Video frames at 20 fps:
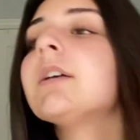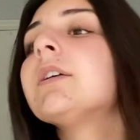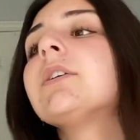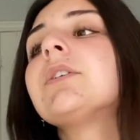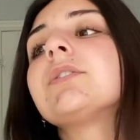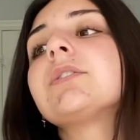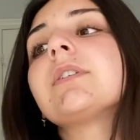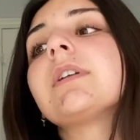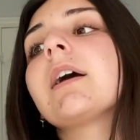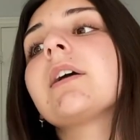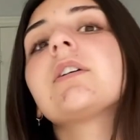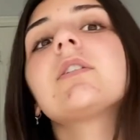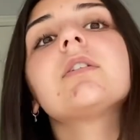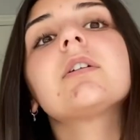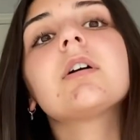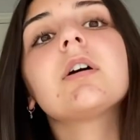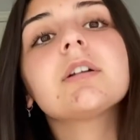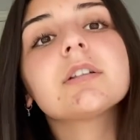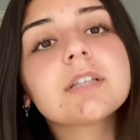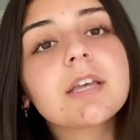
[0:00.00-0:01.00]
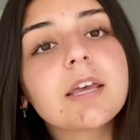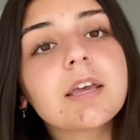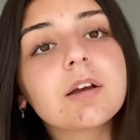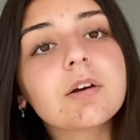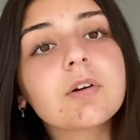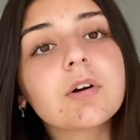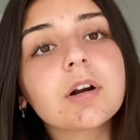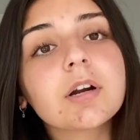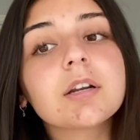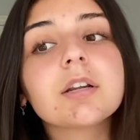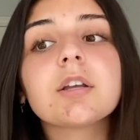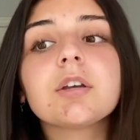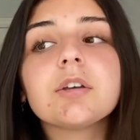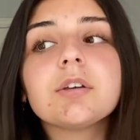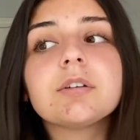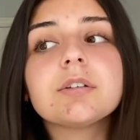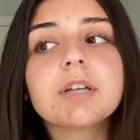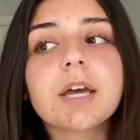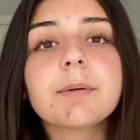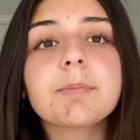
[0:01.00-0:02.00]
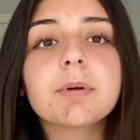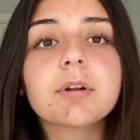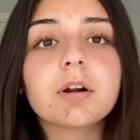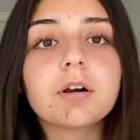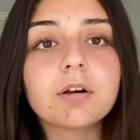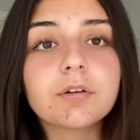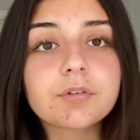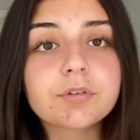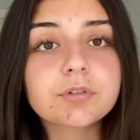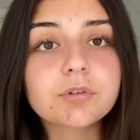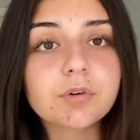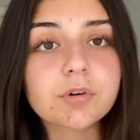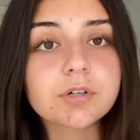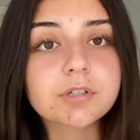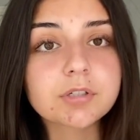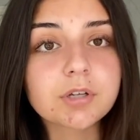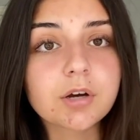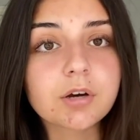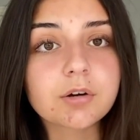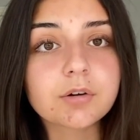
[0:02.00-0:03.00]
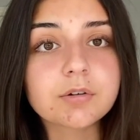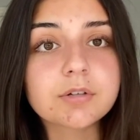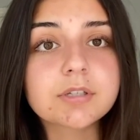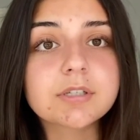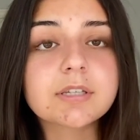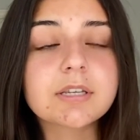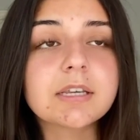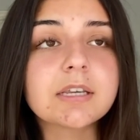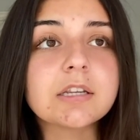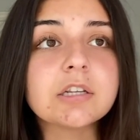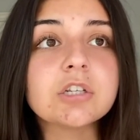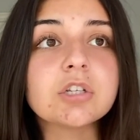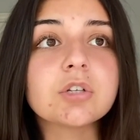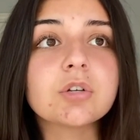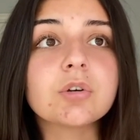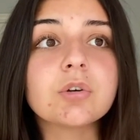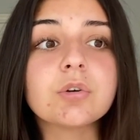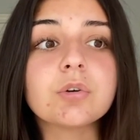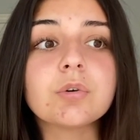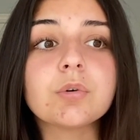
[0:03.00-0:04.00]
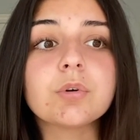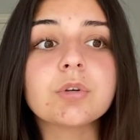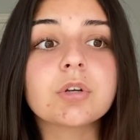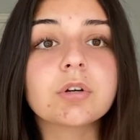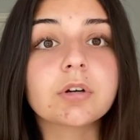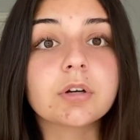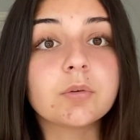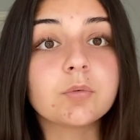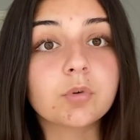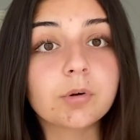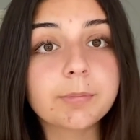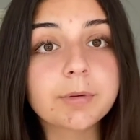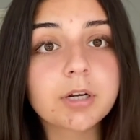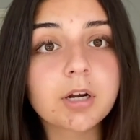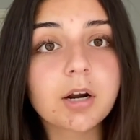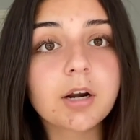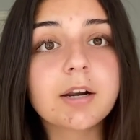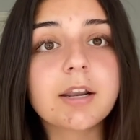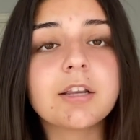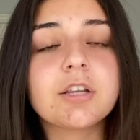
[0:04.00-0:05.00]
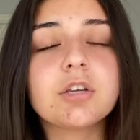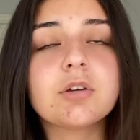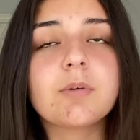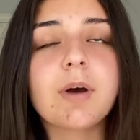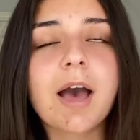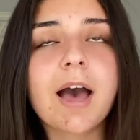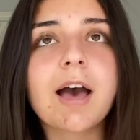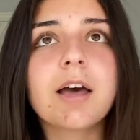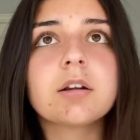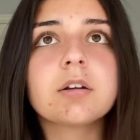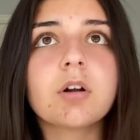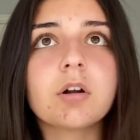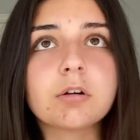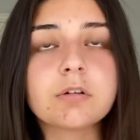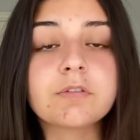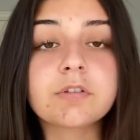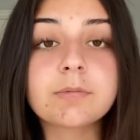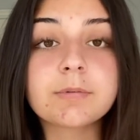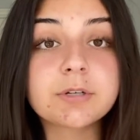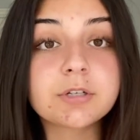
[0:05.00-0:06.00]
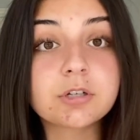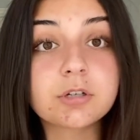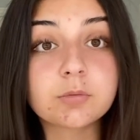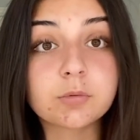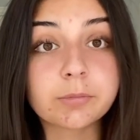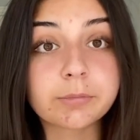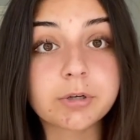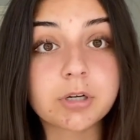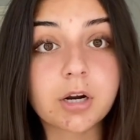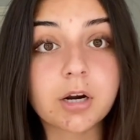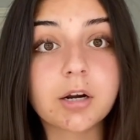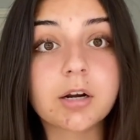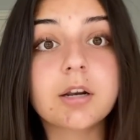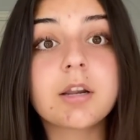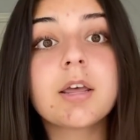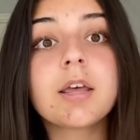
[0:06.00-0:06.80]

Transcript: So now you go down to Acorn, you type in all those course codes into your enrollment cart, and you add all of them into your enrollment cart